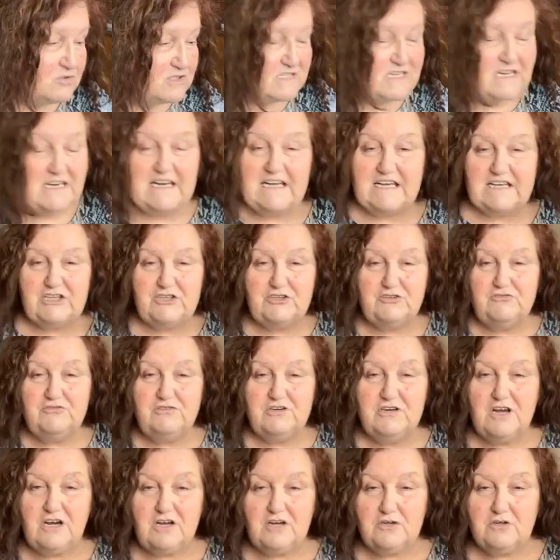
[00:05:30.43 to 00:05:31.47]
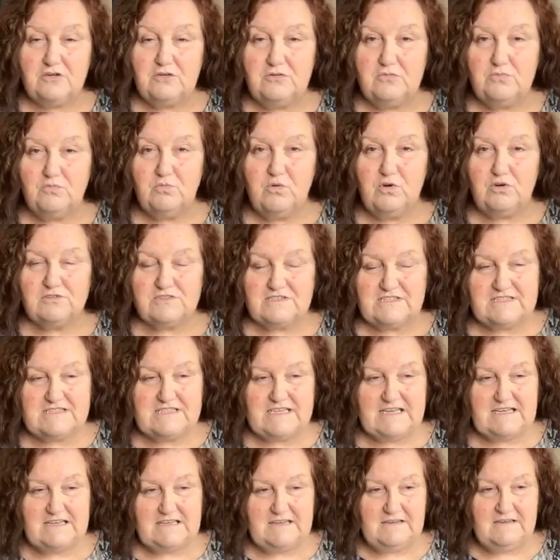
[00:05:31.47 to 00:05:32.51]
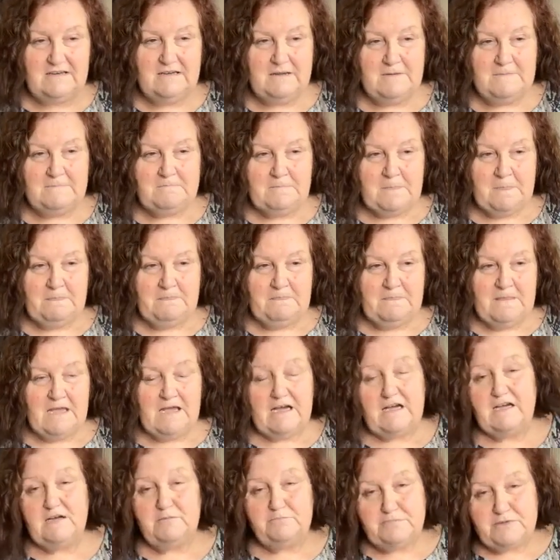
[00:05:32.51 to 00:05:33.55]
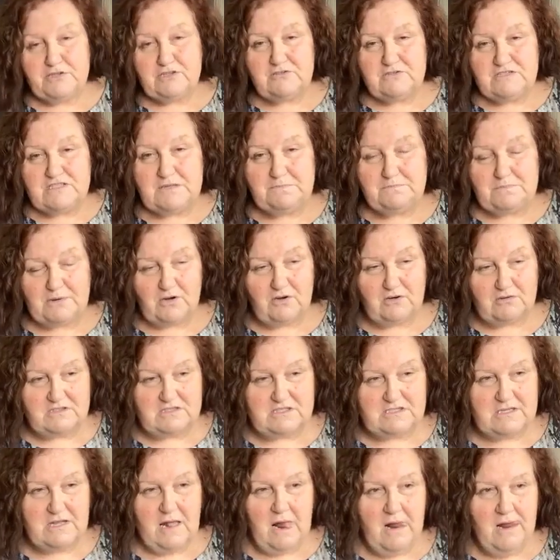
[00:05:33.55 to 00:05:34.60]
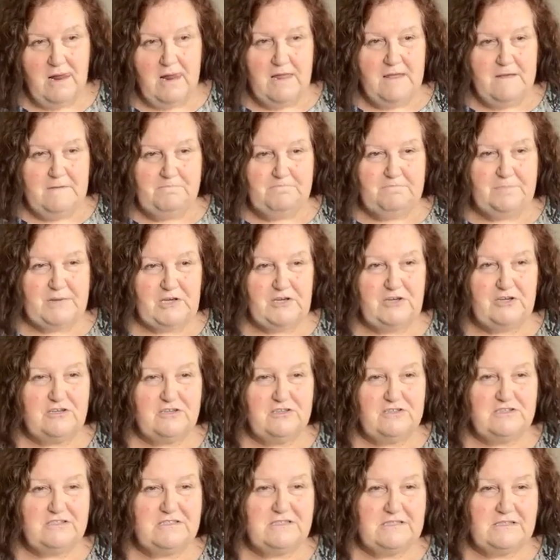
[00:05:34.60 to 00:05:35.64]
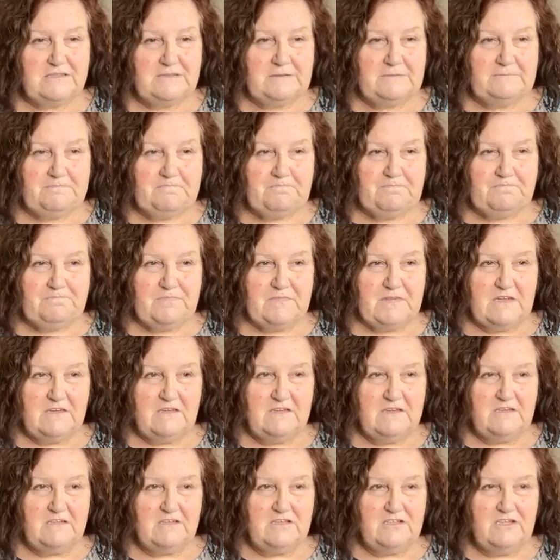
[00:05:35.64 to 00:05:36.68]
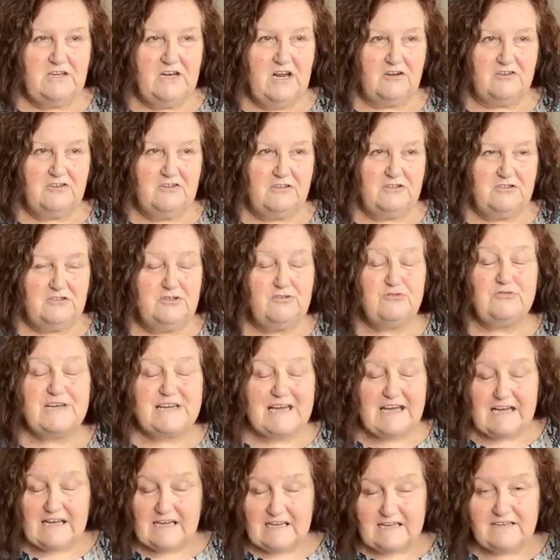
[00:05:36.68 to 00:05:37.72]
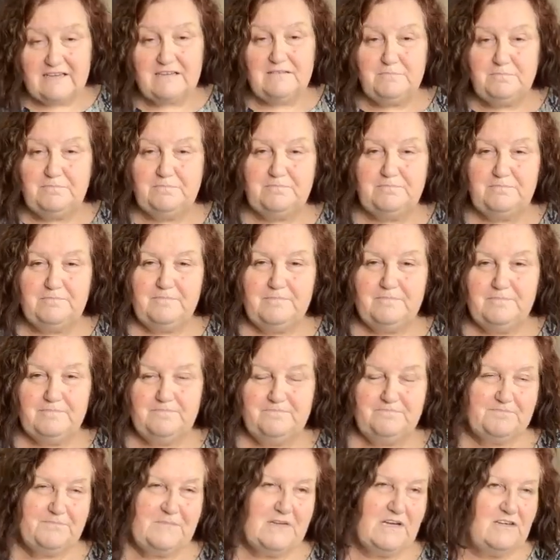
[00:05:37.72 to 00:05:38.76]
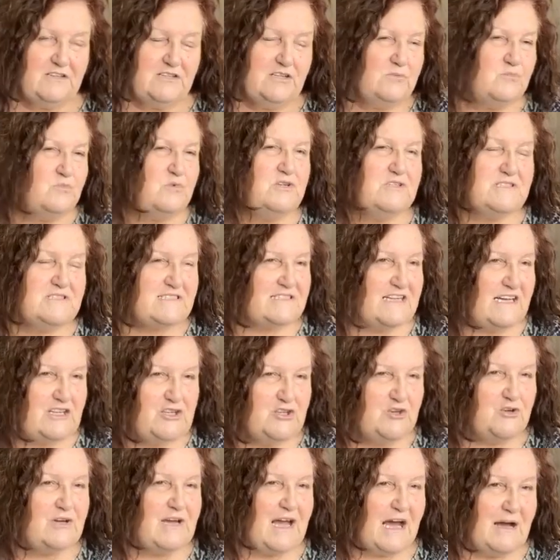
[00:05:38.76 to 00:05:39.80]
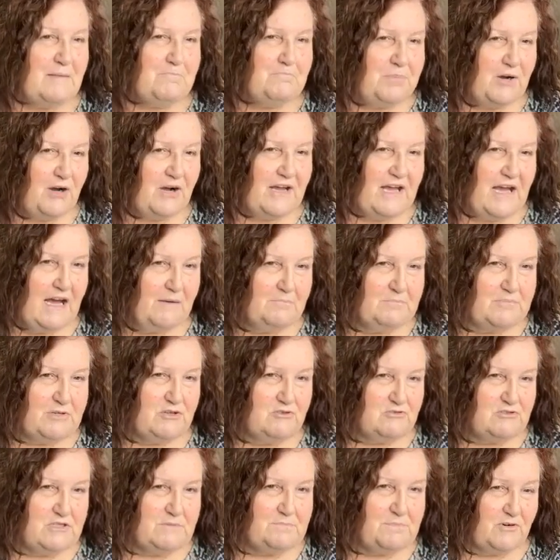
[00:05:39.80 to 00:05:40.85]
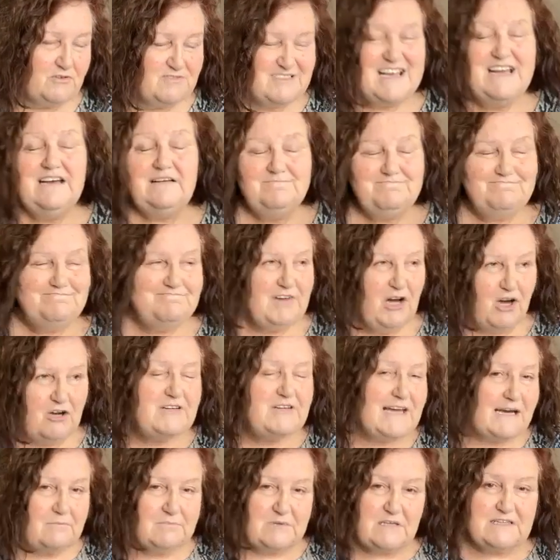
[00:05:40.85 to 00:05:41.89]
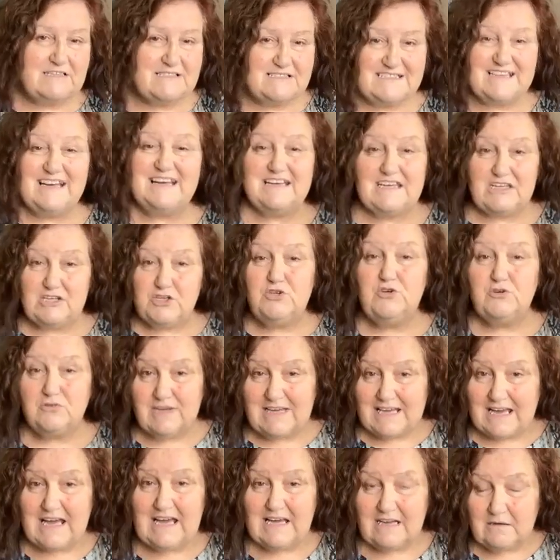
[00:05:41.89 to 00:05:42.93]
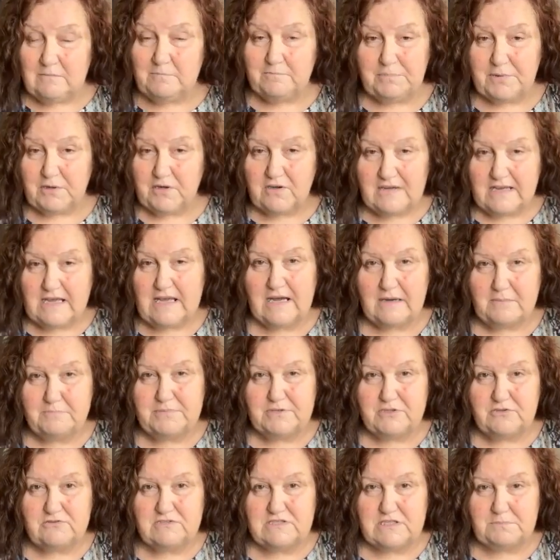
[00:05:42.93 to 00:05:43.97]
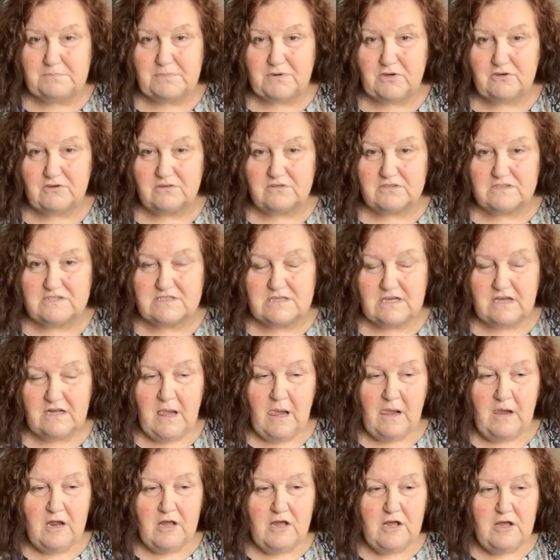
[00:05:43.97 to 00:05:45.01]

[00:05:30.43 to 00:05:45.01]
I want to let you know what's in our beauty box. Because, you know, you can... I don't want to say you can buy our beauty box. Okay, I'm going to say you can buy our beauty box